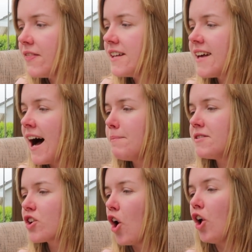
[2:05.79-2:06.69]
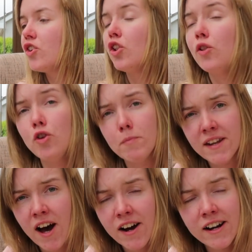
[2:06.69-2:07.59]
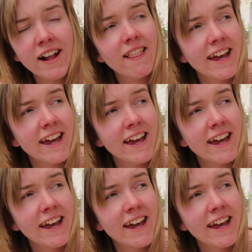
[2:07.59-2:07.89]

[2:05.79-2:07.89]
this app is called Luminar.